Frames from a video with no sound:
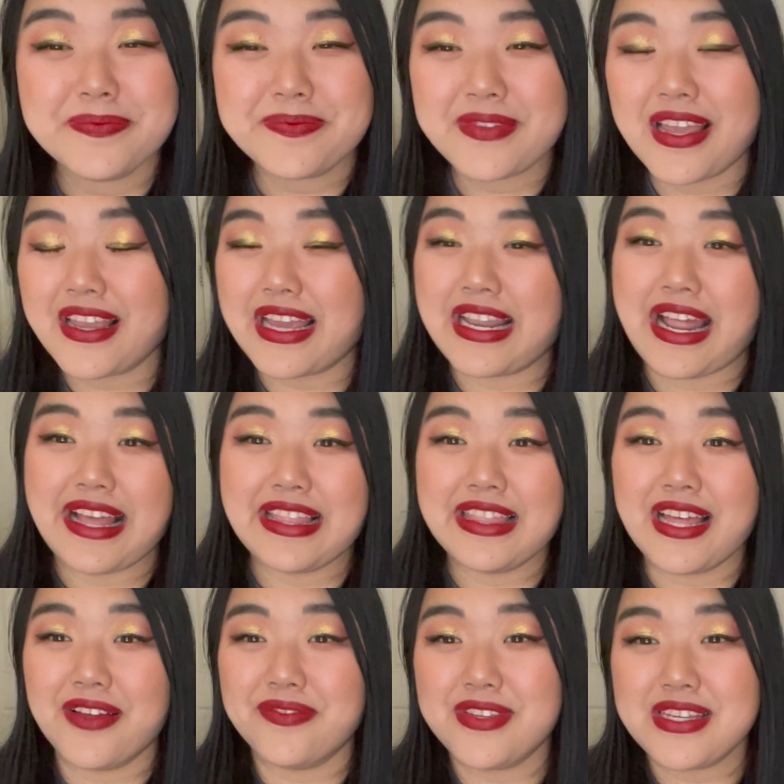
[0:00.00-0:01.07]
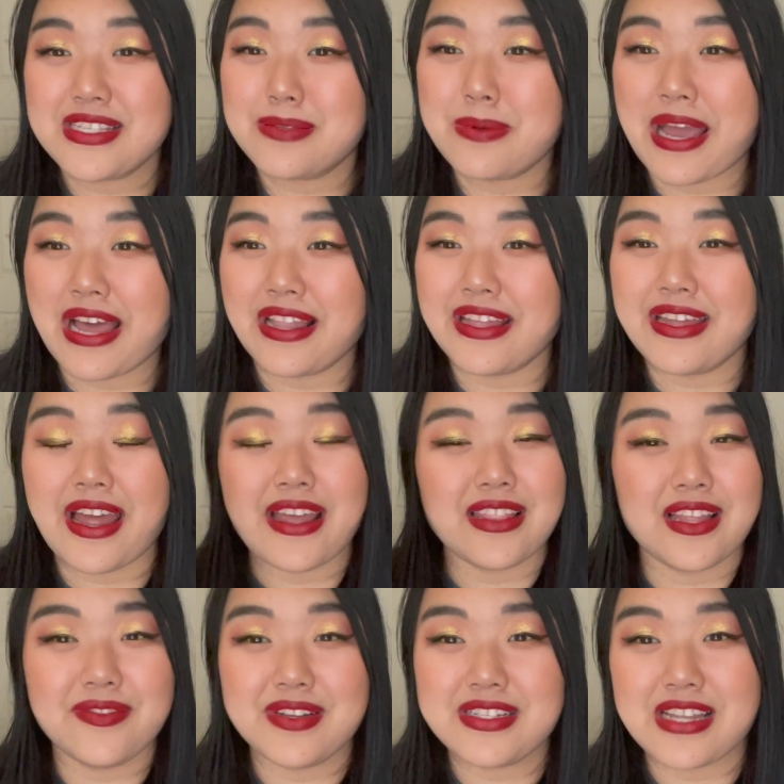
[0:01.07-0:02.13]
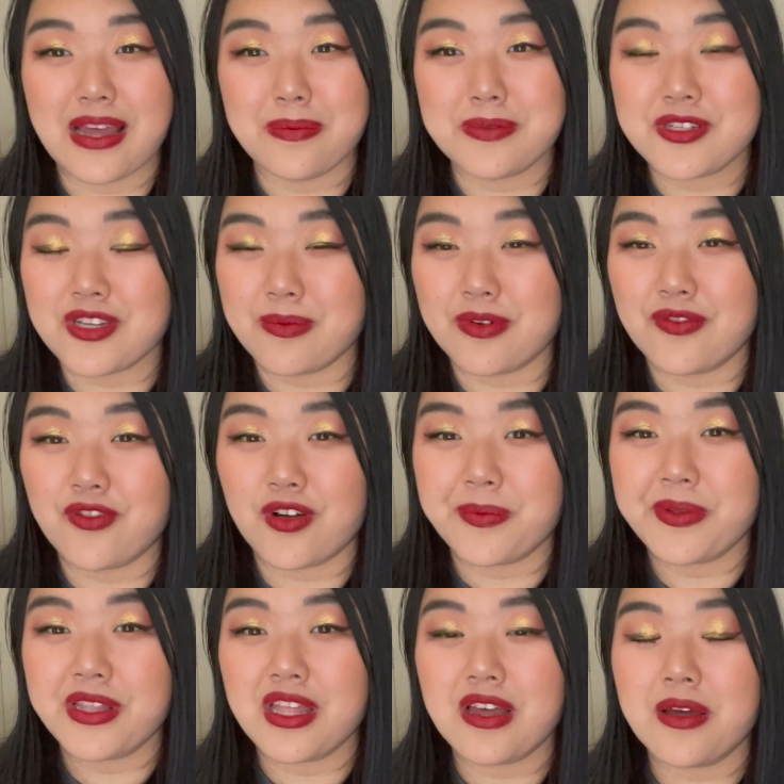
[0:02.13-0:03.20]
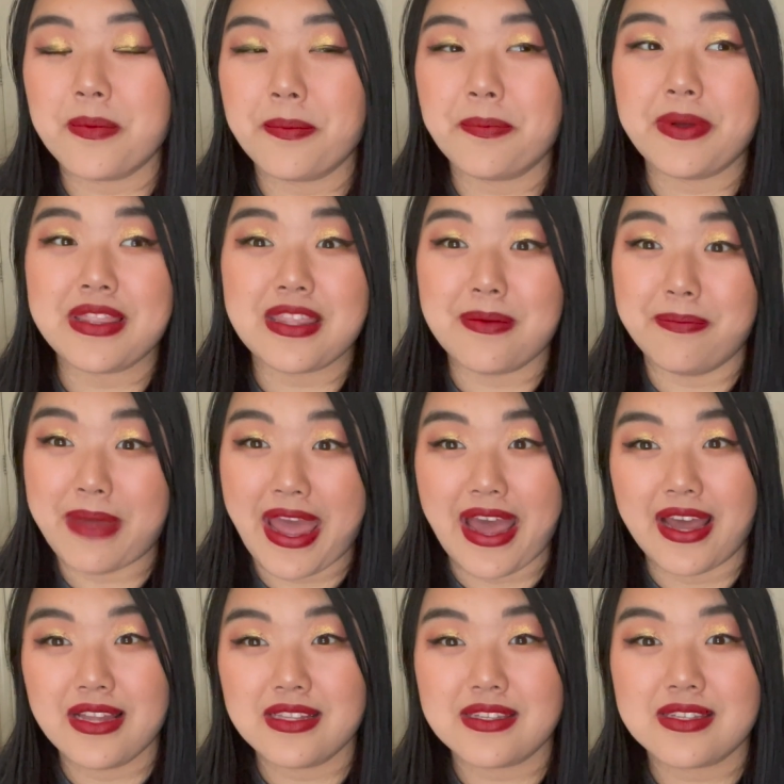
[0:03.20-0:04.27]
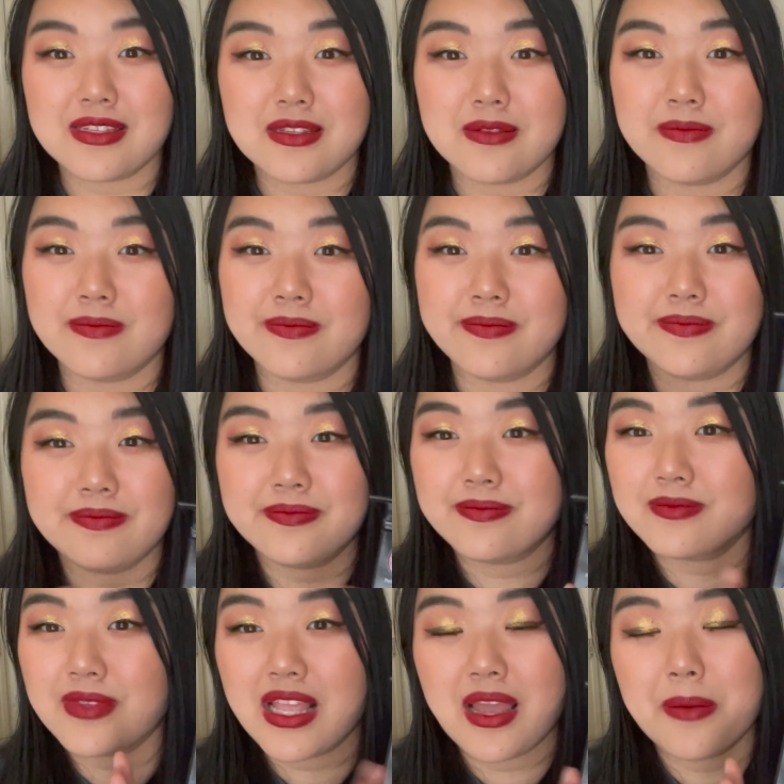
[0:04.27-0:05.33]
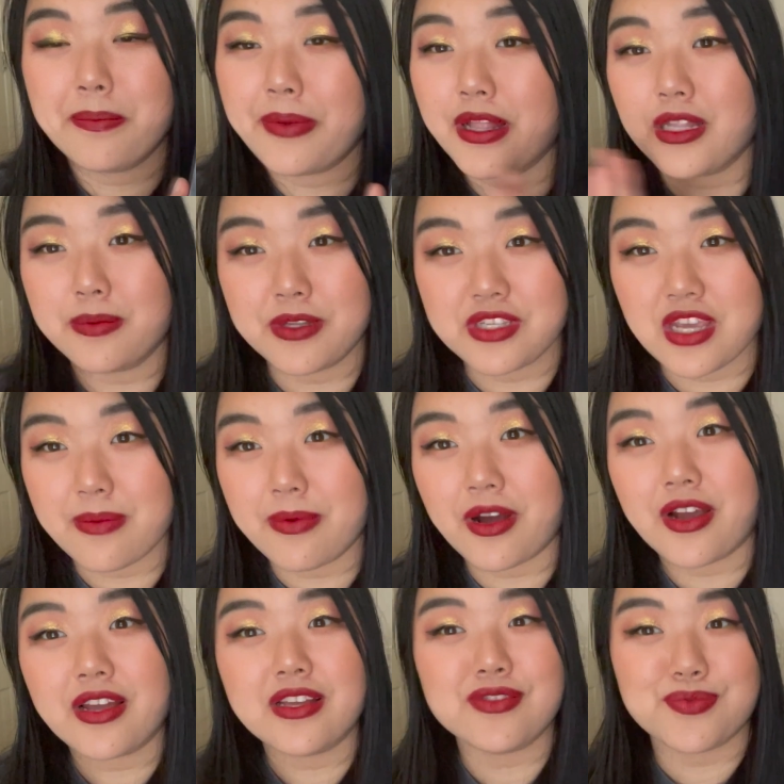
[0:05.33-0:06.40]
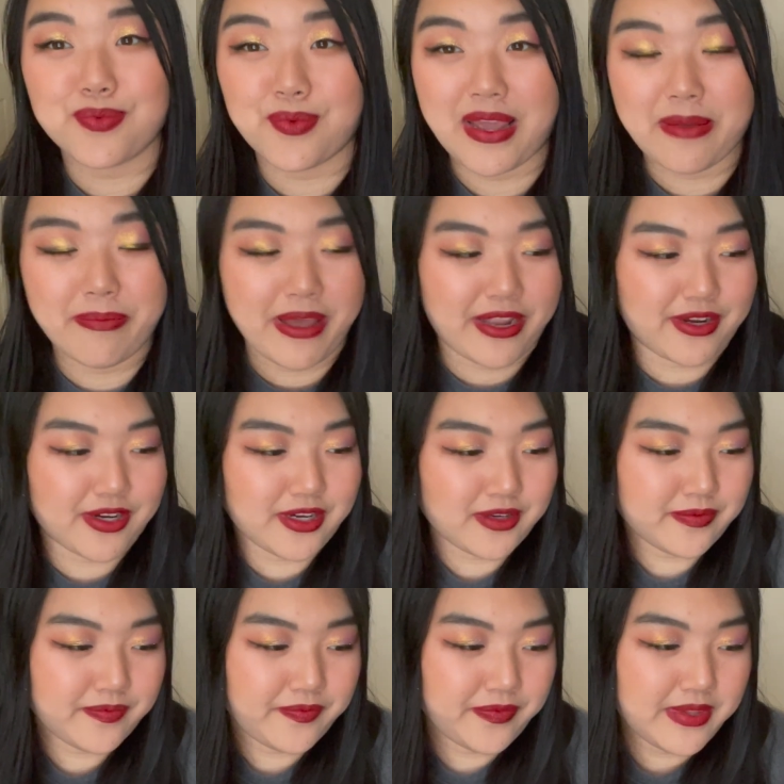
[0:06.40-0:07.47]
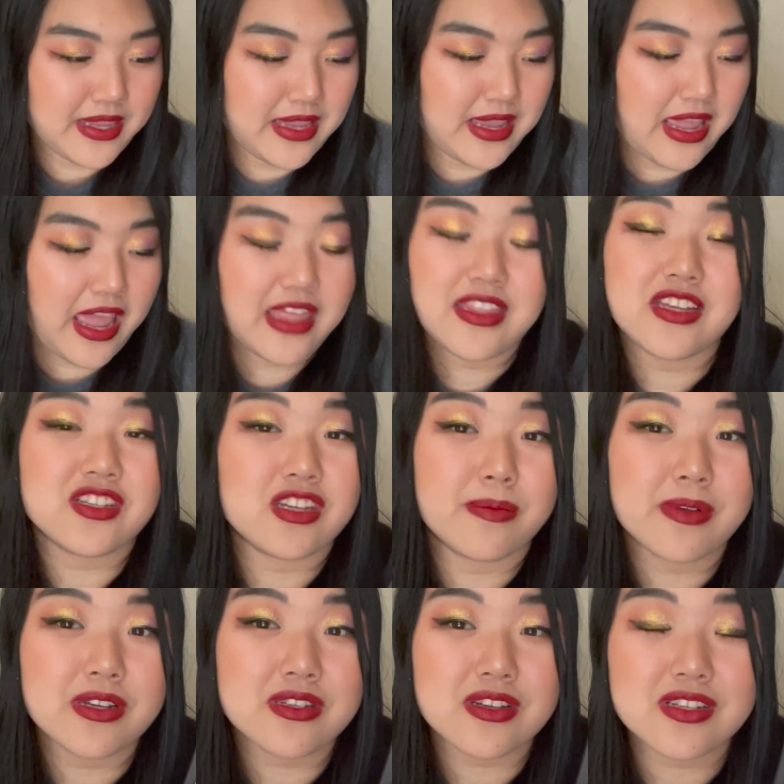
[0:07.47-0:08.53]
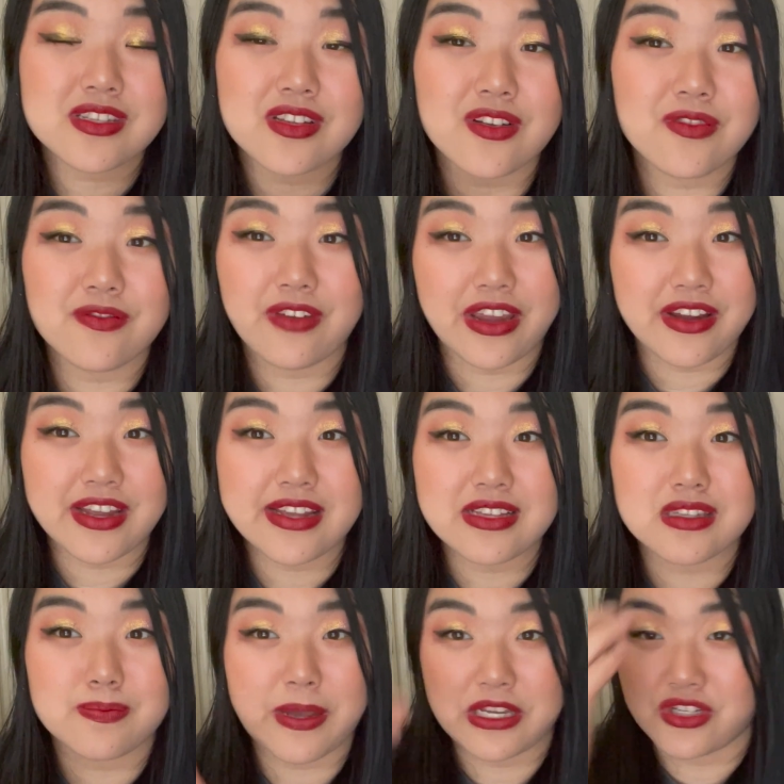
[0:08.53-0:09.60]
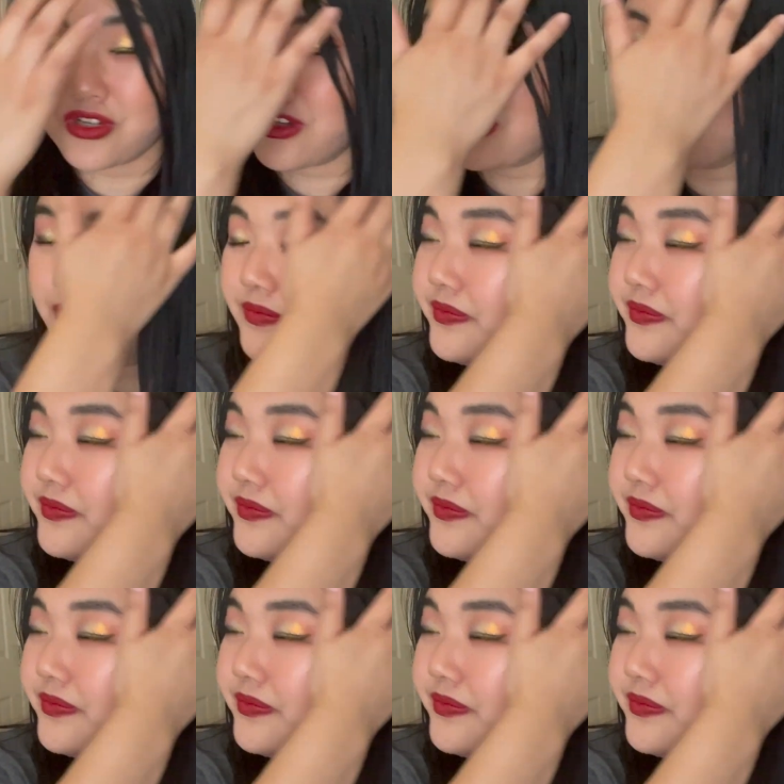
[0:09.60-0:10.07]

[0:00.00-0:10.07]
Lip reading: Again, I love this palette. I love Adept shimmer formula, but the mattes, Bella Beauté Bar is way better. And these shimmers are still very special.